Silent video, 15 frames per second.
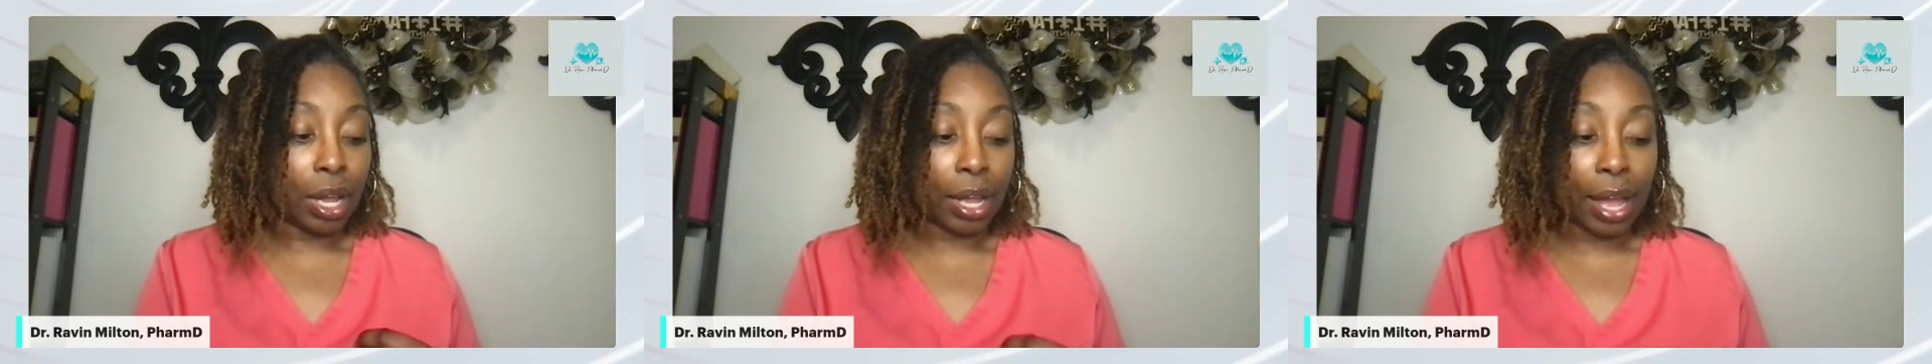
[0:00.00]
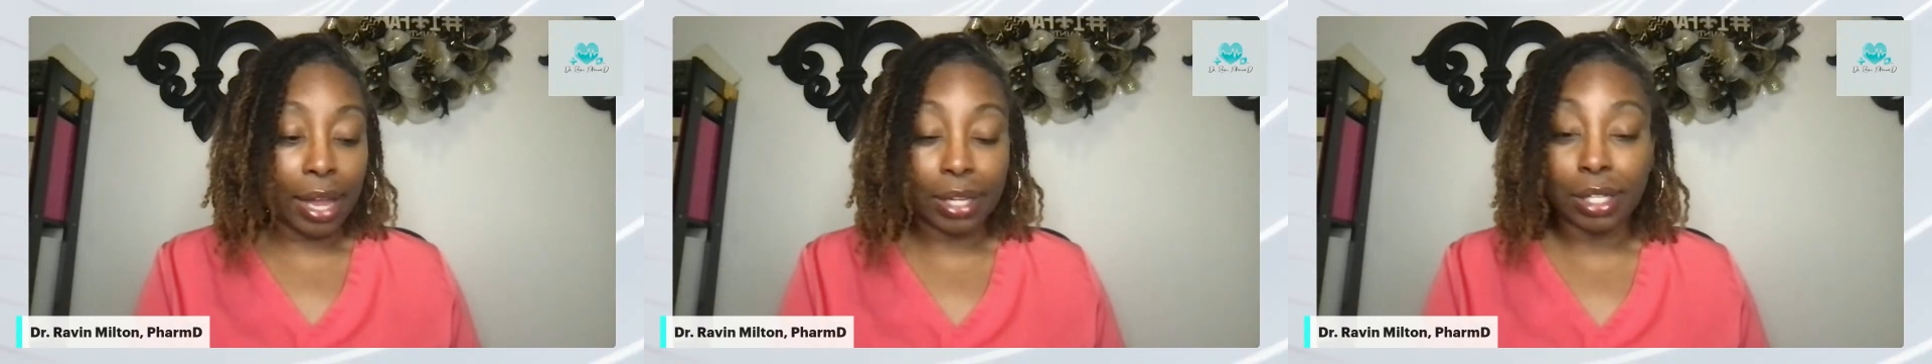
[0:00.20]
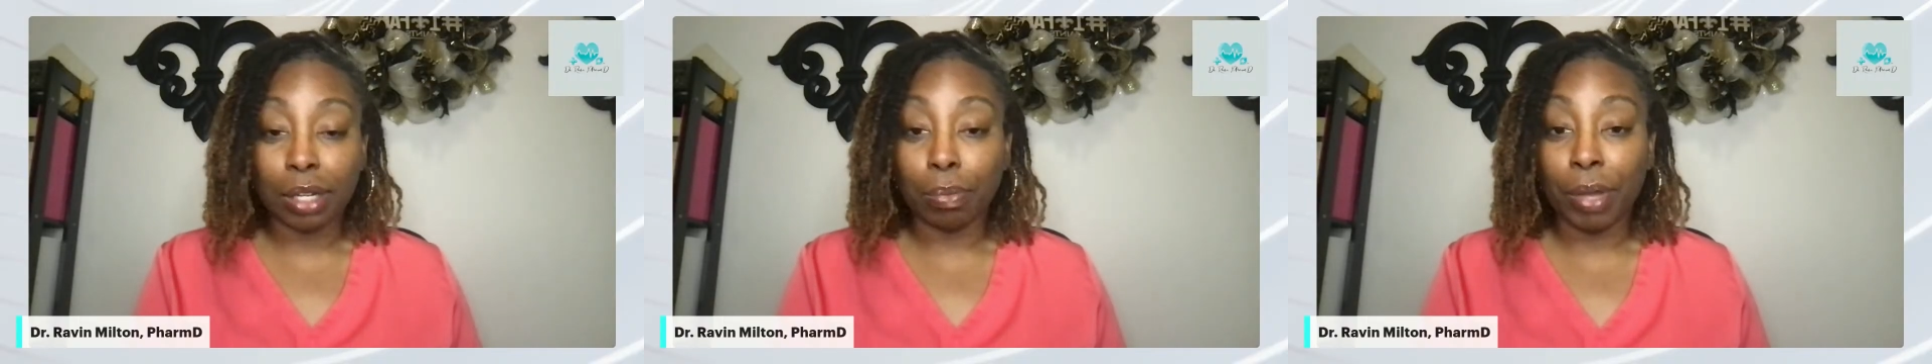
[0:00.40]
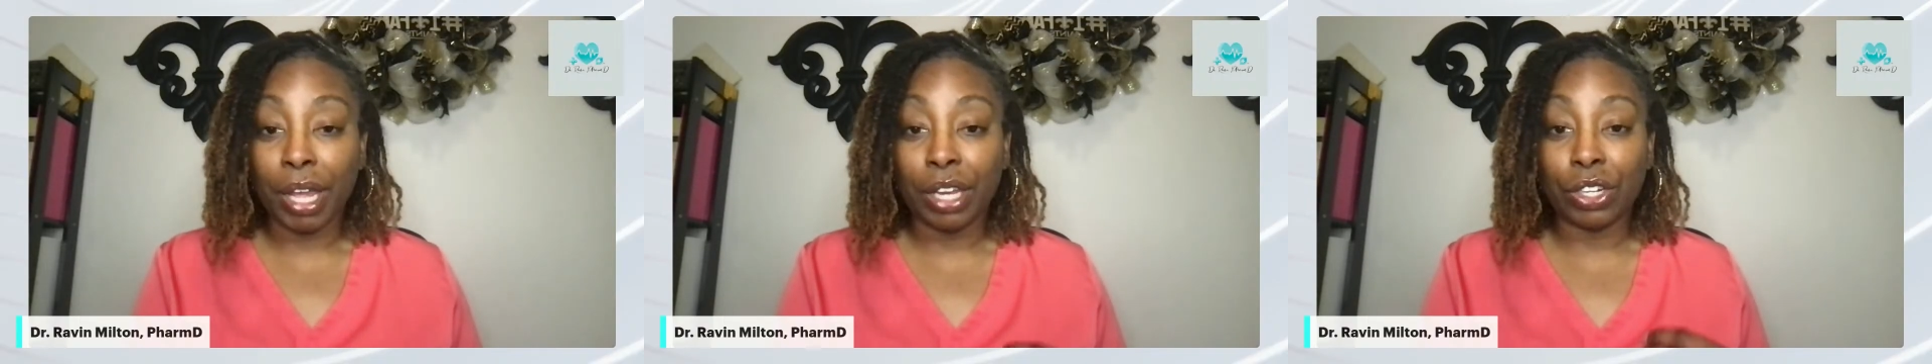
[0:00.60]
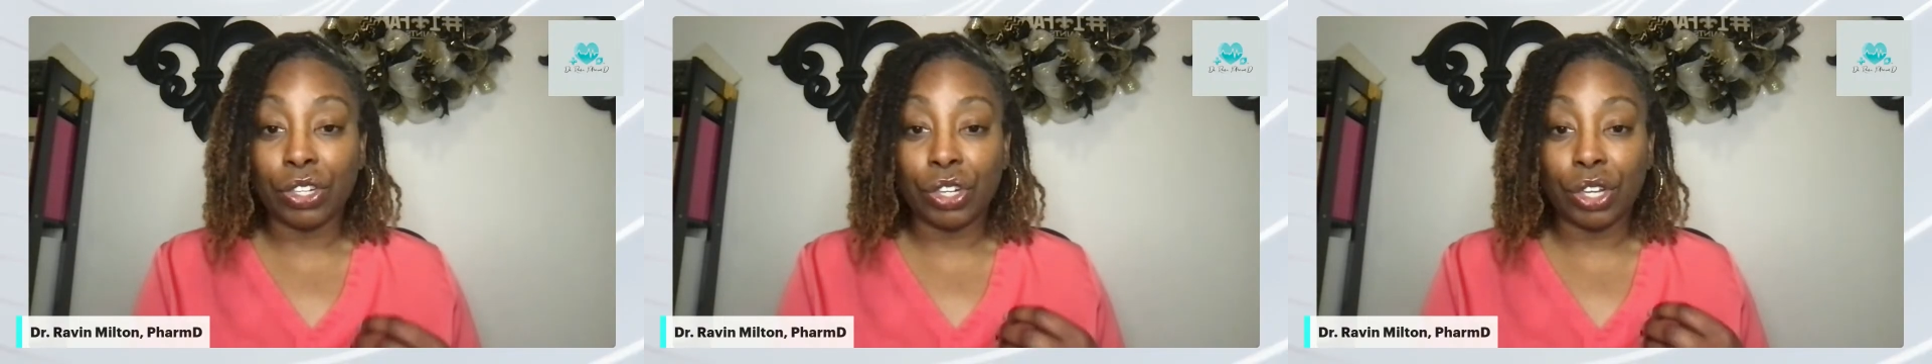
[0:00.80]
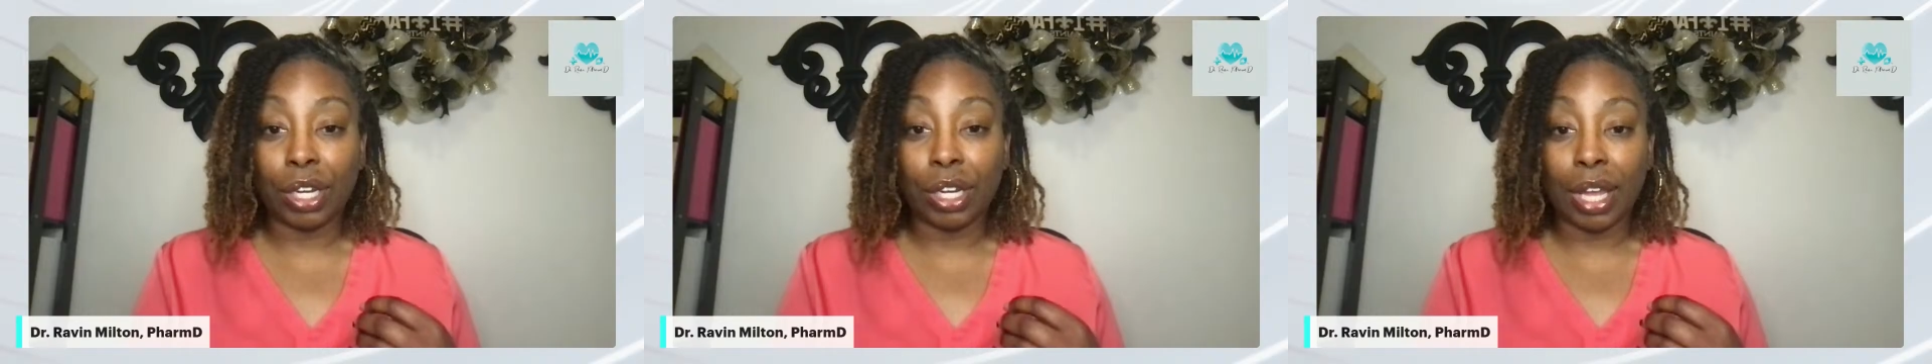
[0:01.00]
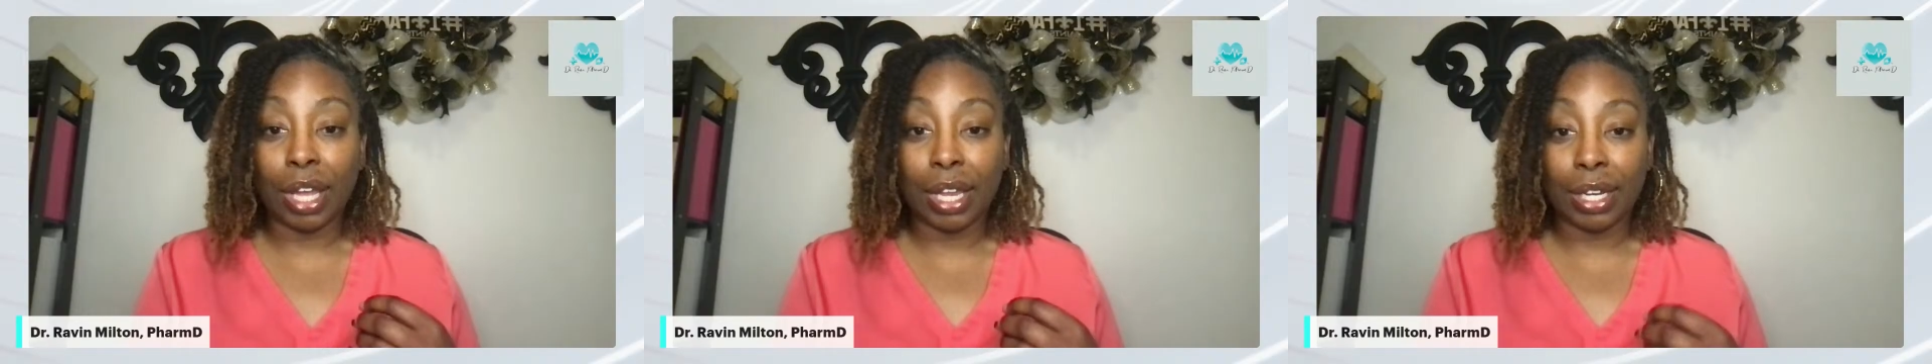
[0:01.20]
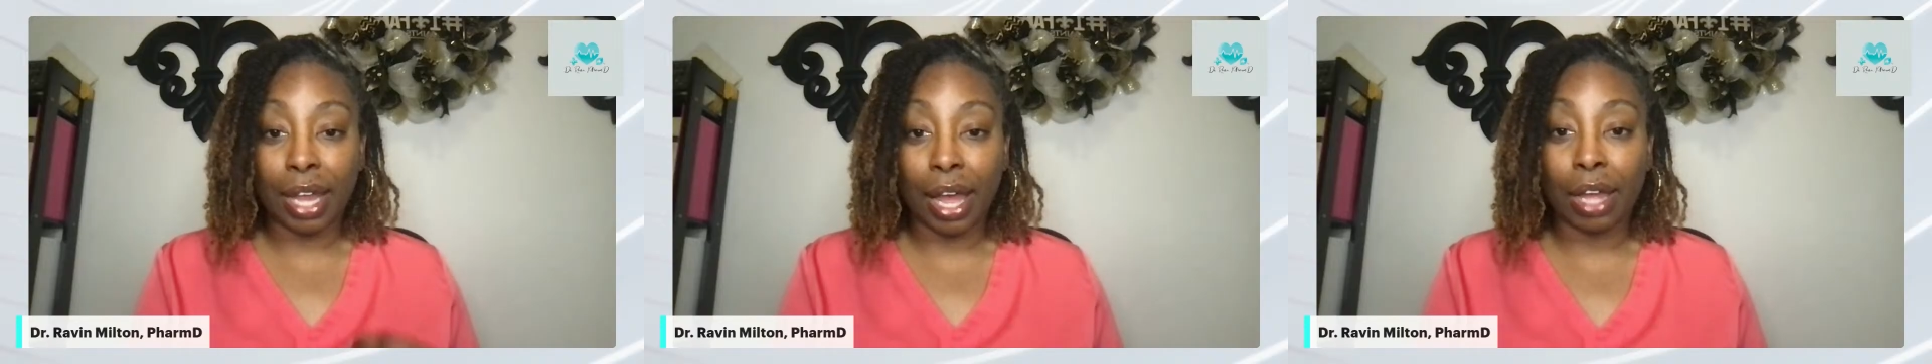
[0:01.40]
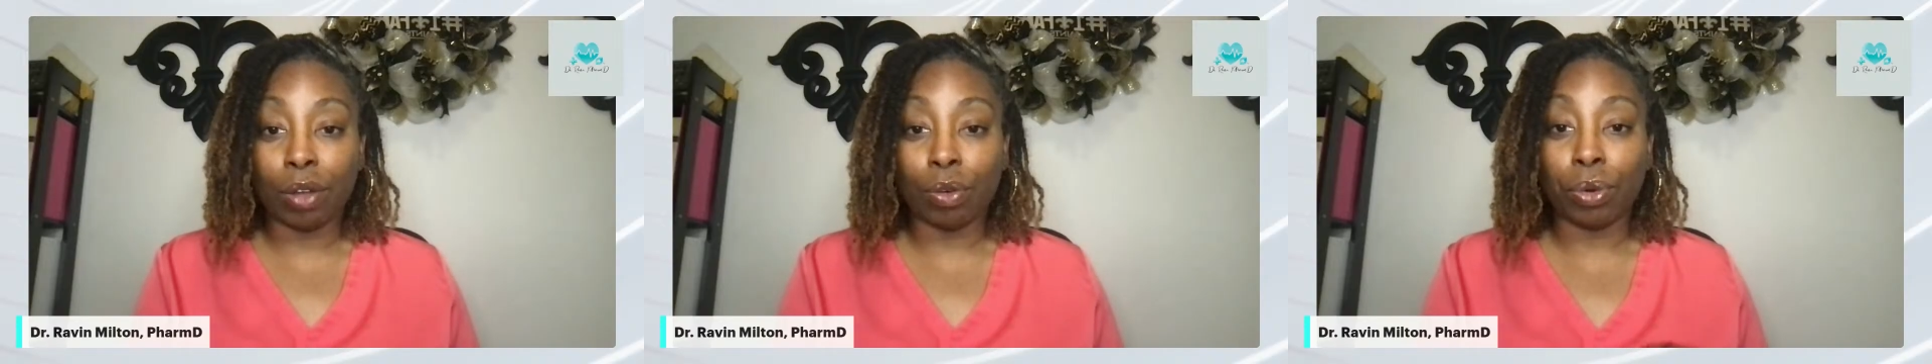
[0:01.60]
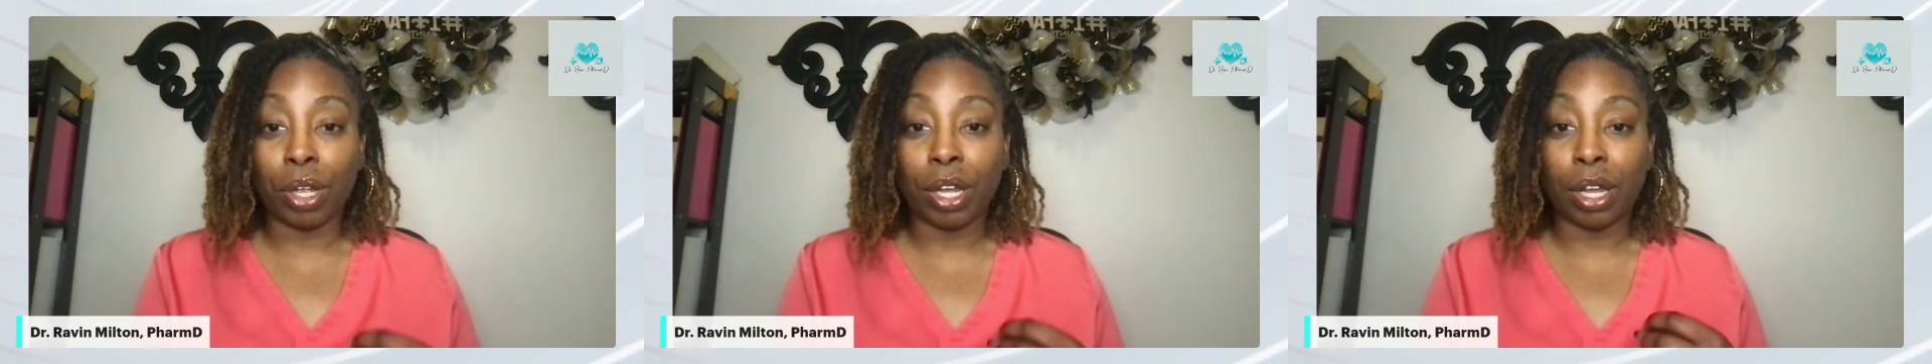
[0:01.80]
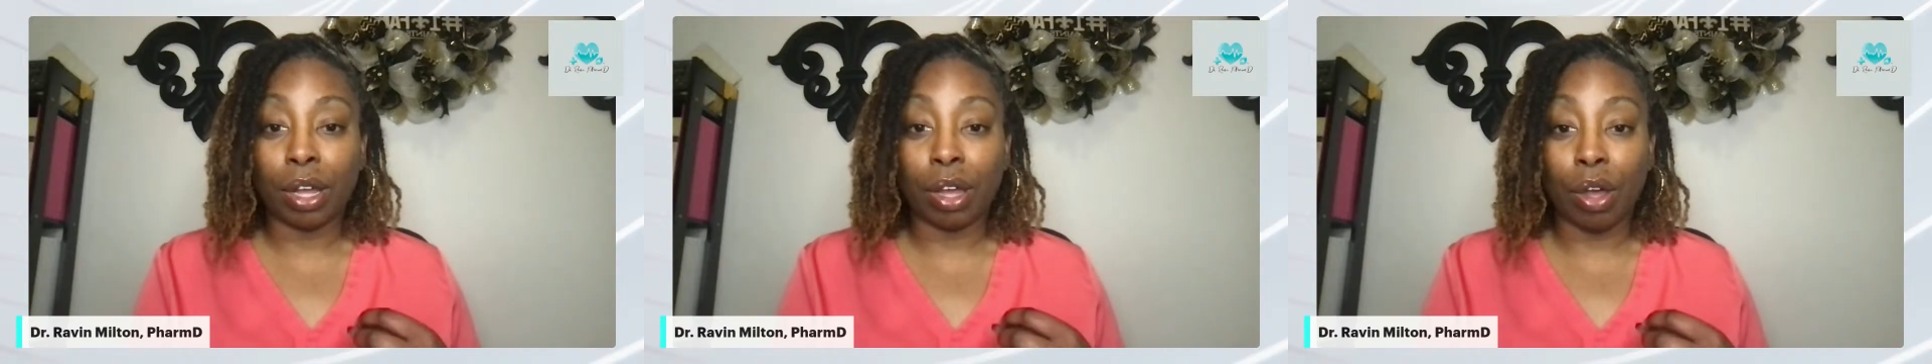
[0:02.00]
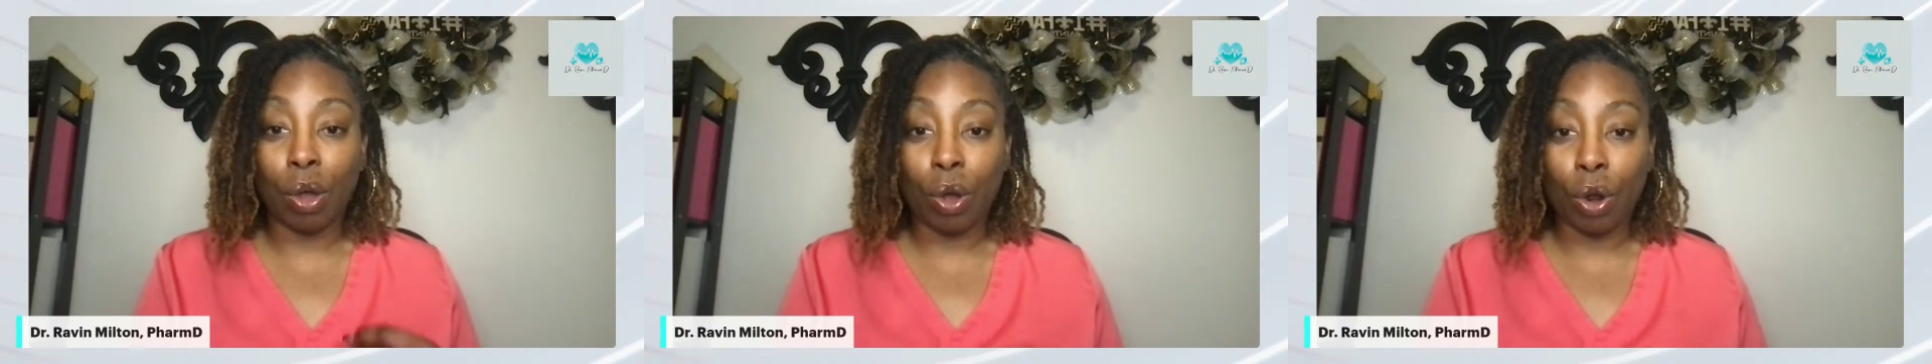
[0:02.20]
constipation, diarrhea,